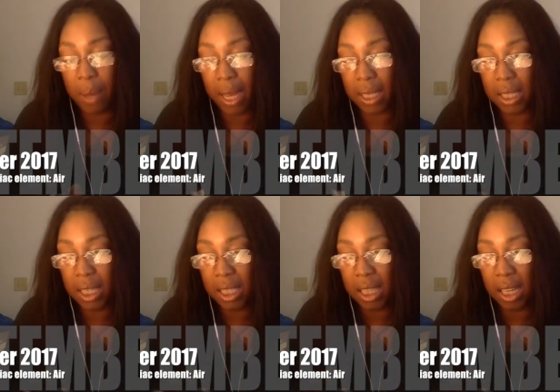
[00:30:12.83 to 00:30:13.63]
I'm asking
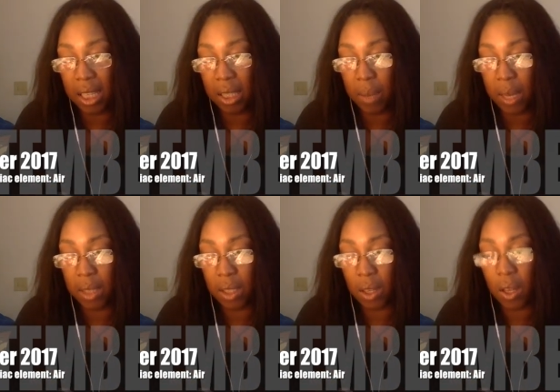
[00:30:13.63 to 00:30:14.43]
the Ascendance
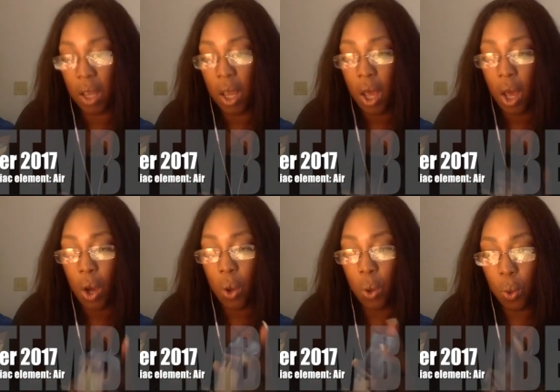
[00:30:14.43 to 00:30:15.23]
Master
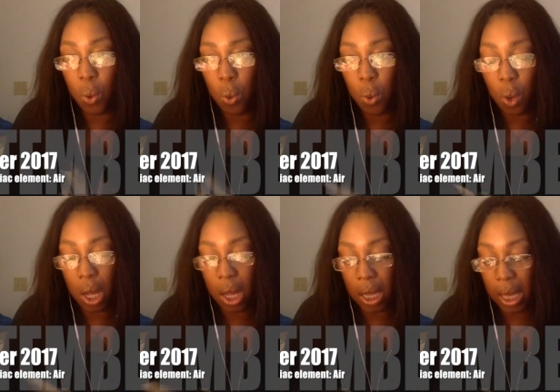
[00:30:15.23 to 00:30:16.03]
who
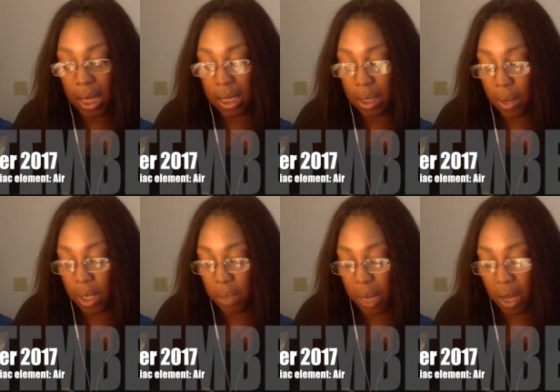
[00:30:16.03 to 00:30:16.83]
is going
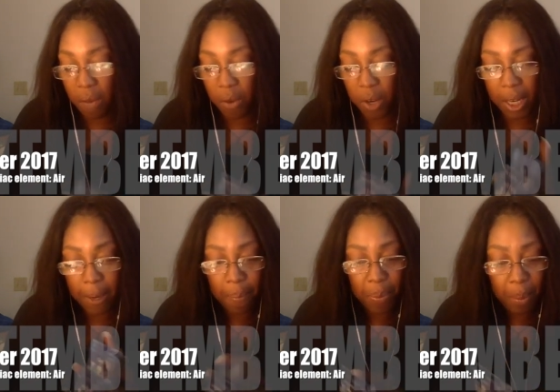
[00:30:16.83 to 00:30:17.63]
to be governing
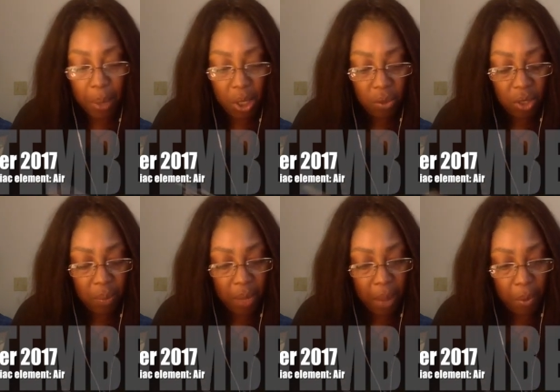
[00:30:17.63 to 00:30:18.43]
the month of
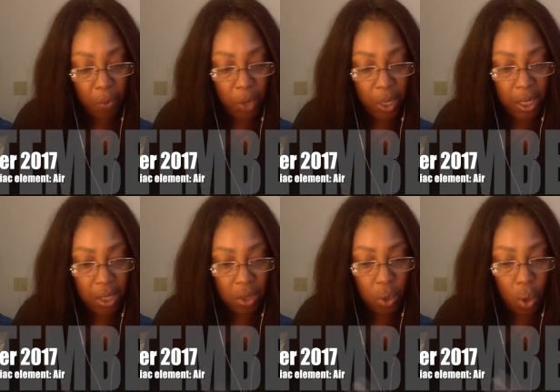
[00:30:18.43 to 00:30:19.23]
September for
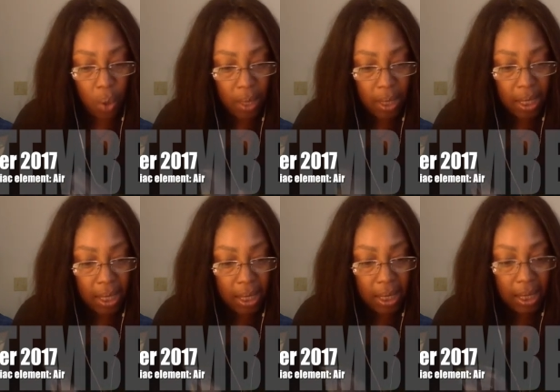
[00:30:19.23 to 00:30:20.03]
these
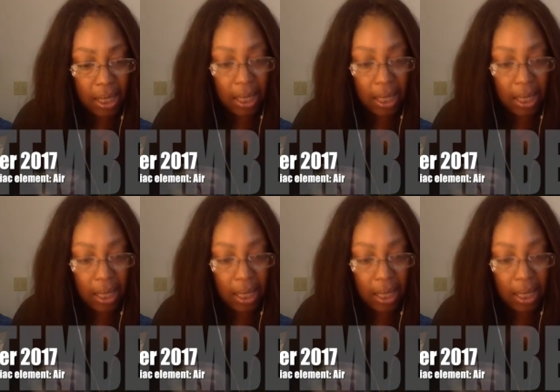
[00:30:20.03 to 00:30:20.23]
Tauruses.